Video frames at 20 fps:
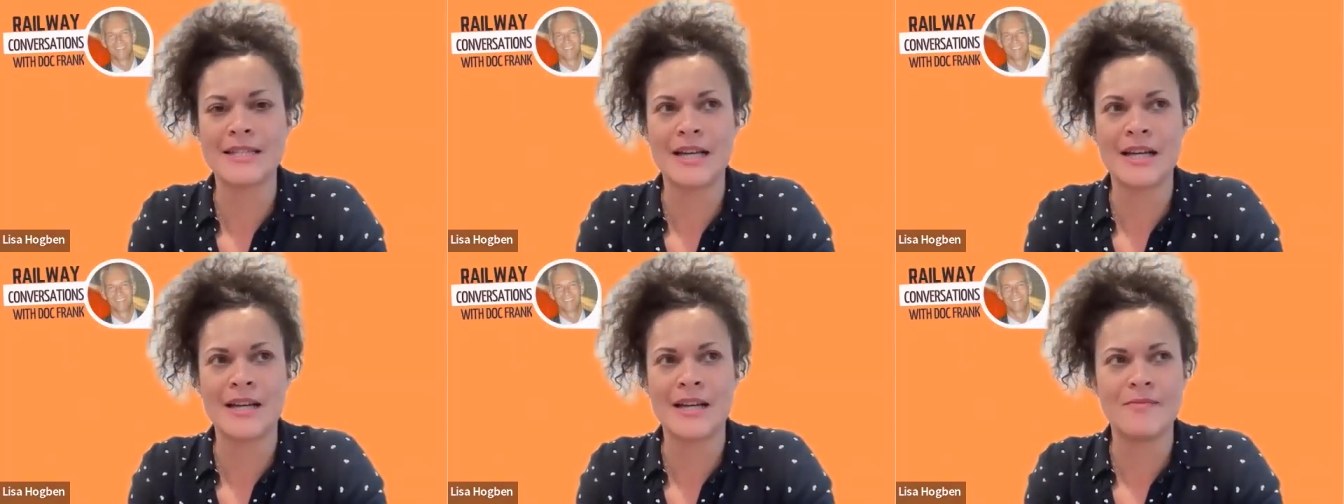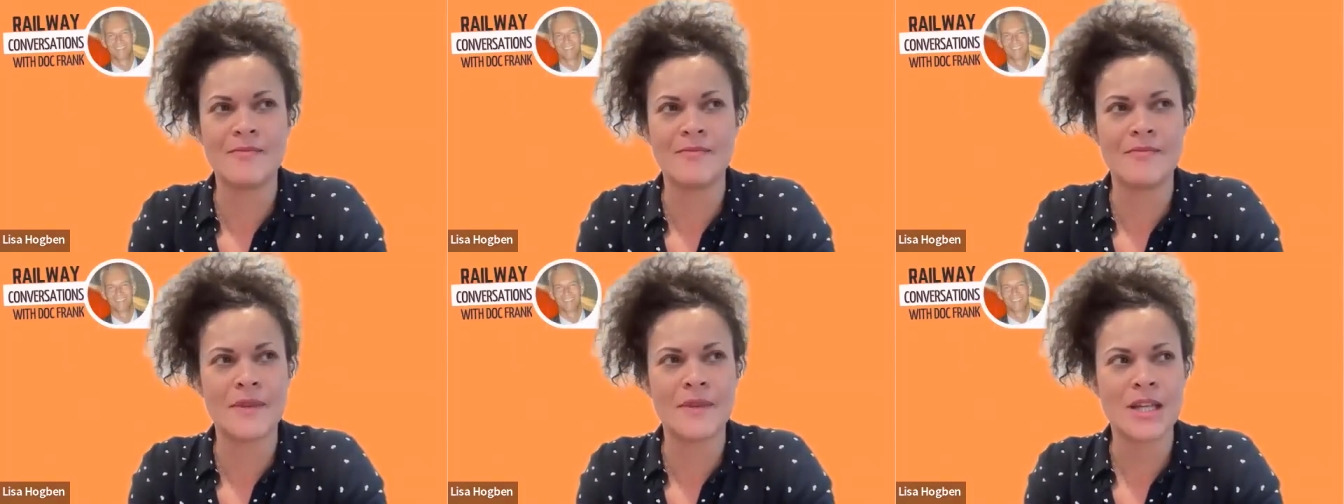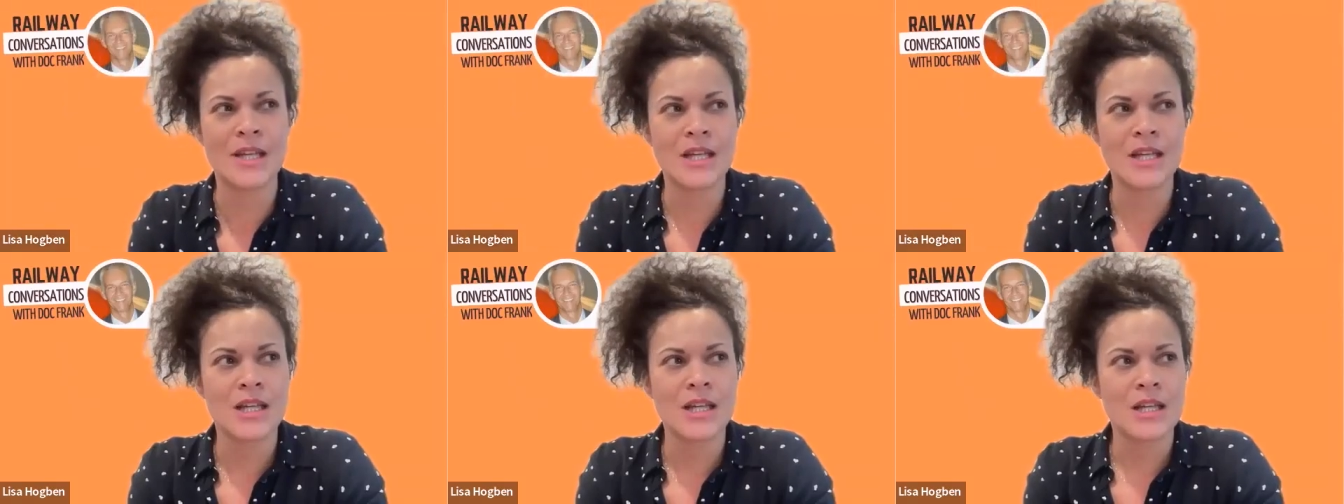
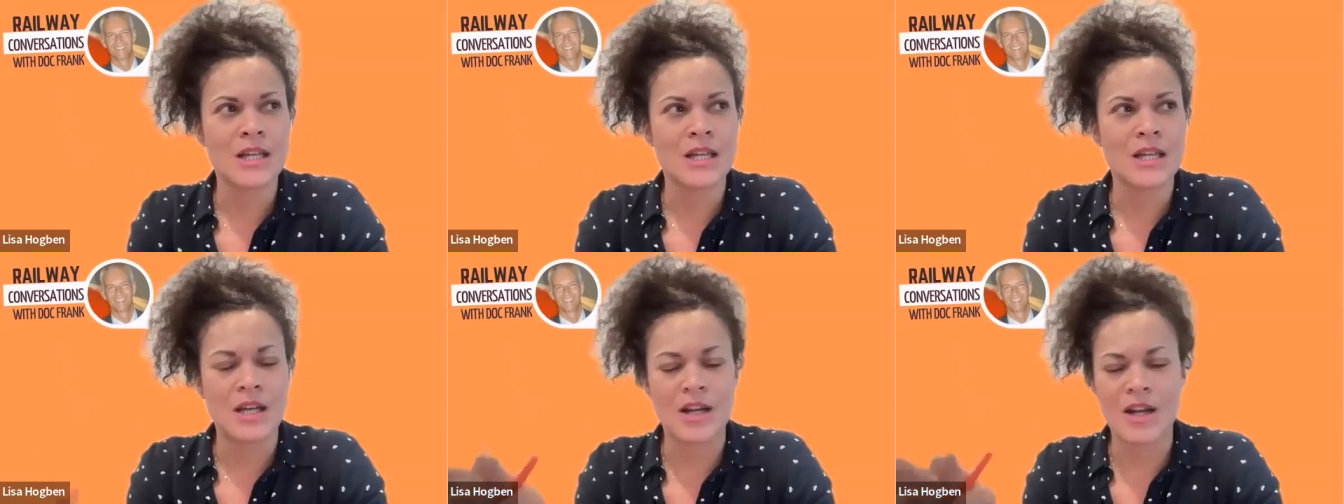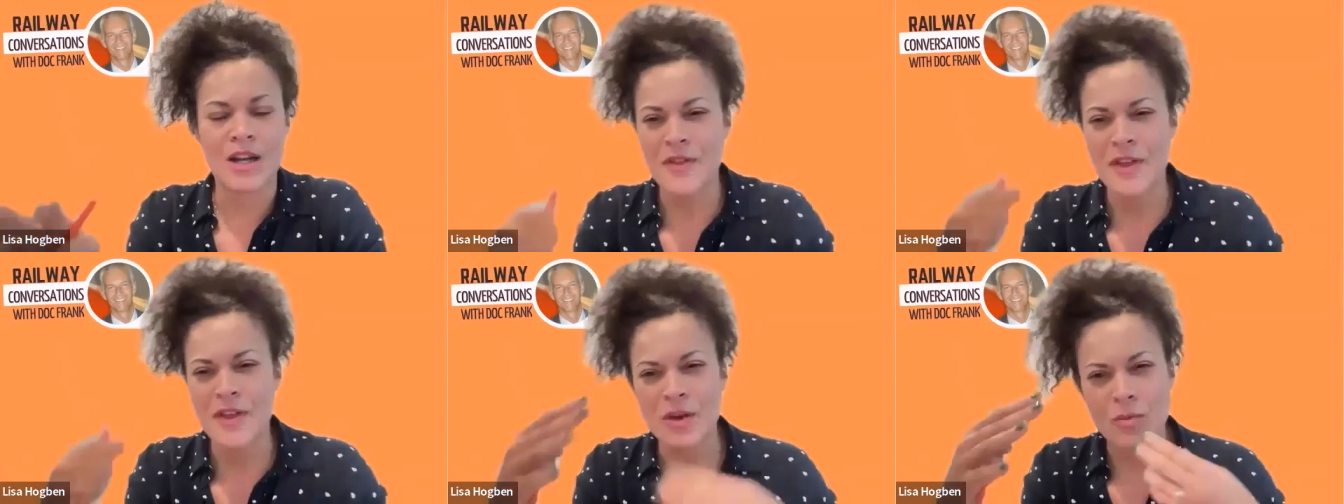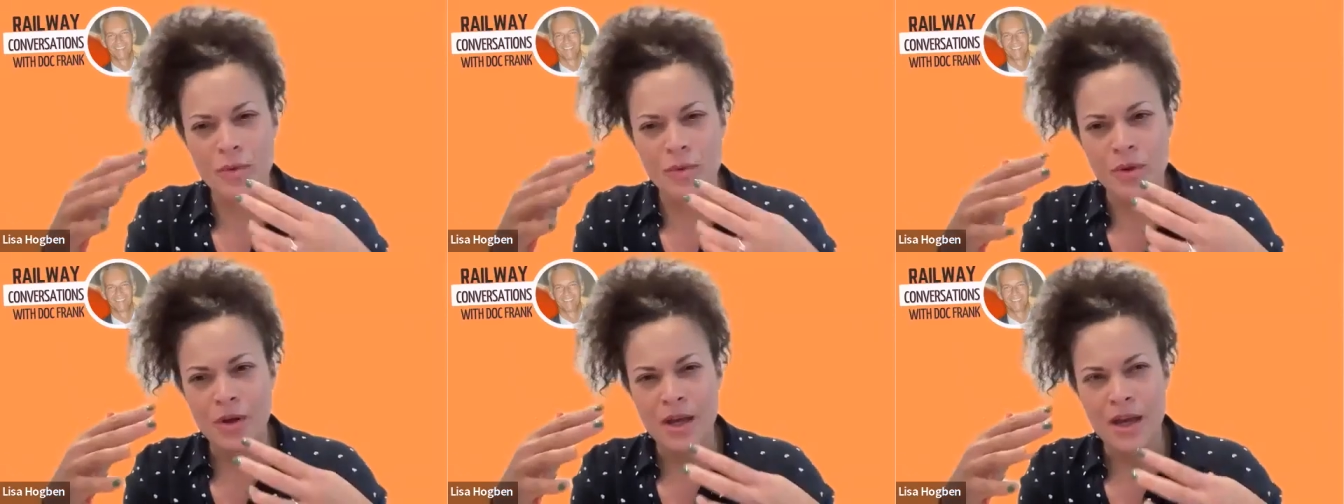And I
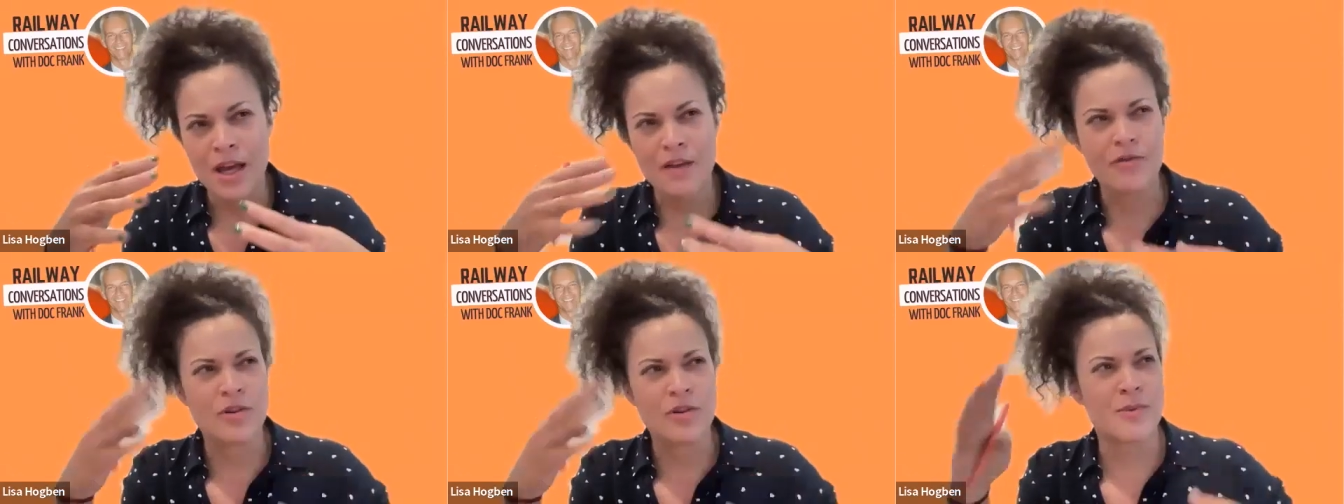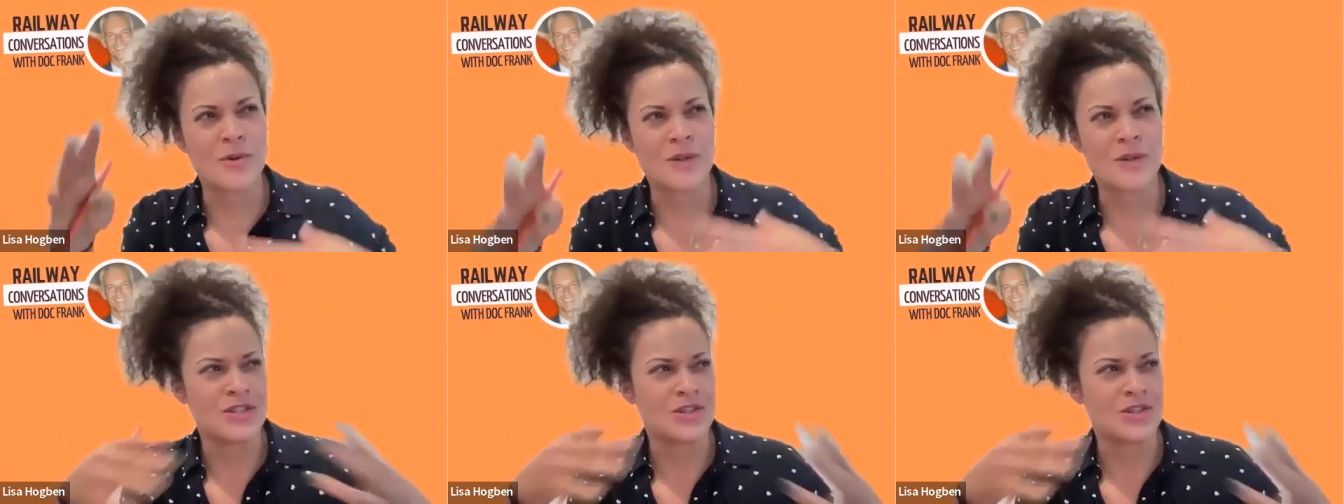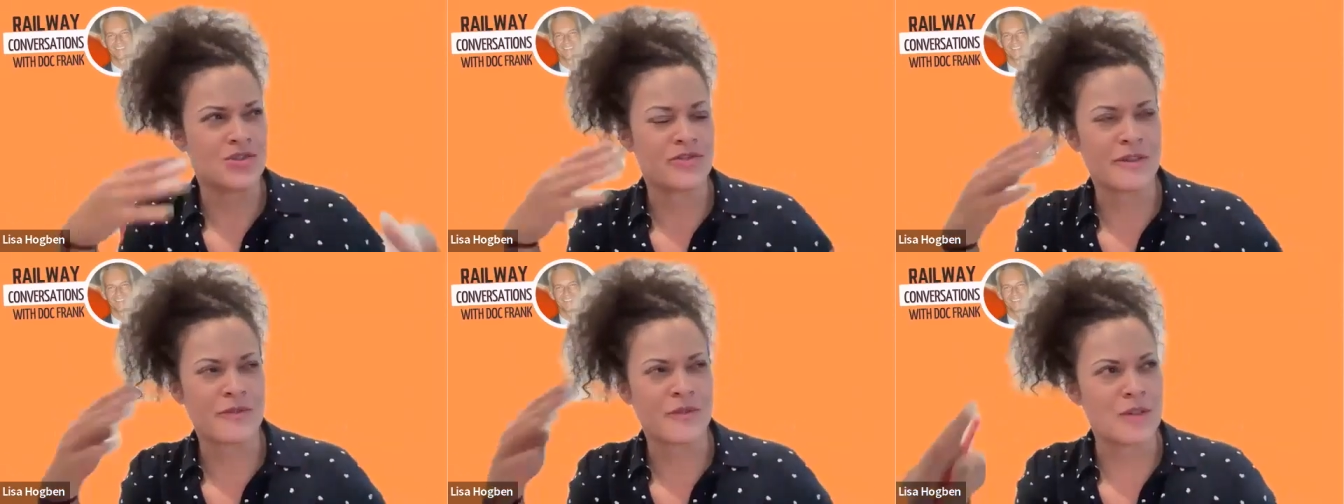think
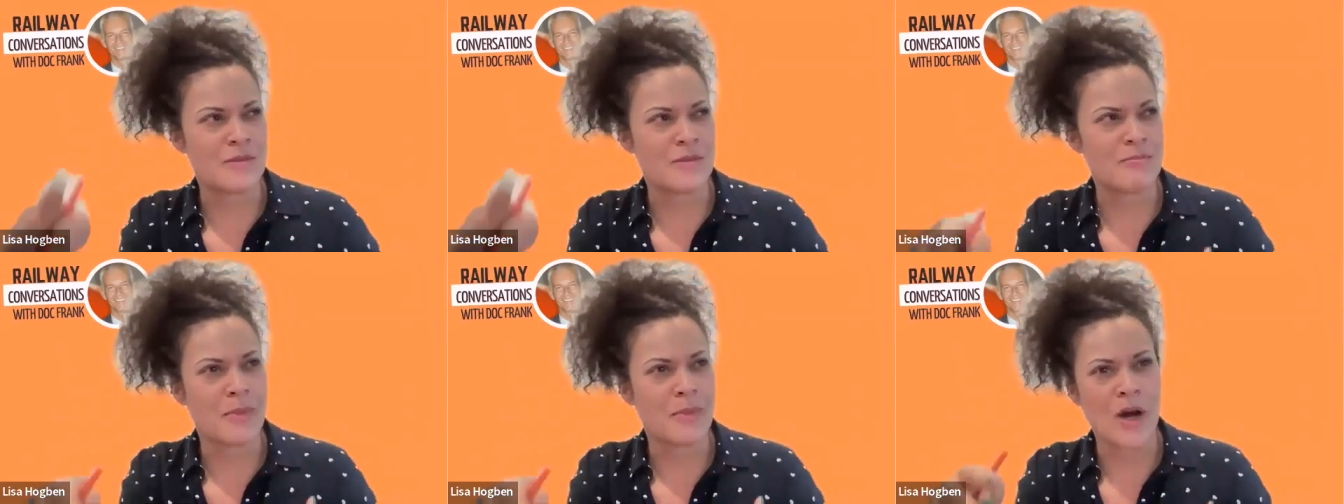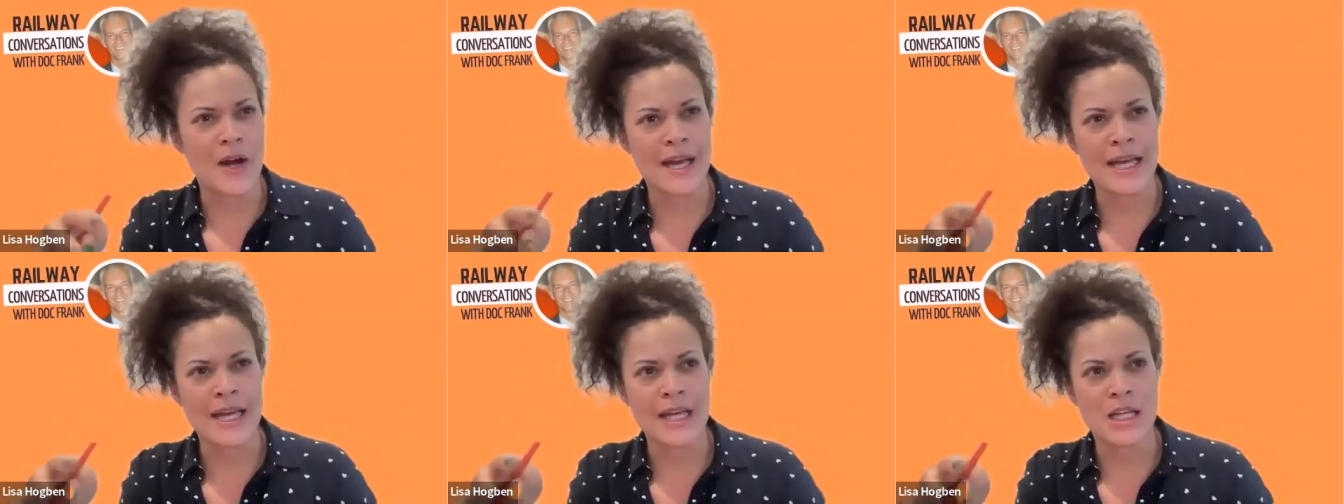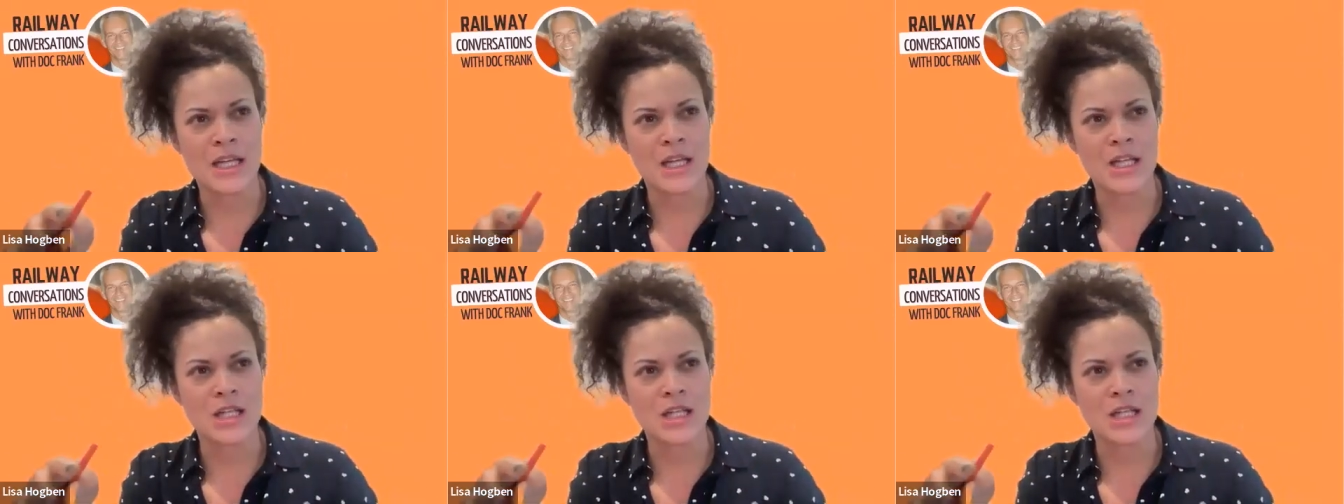everybody's driven by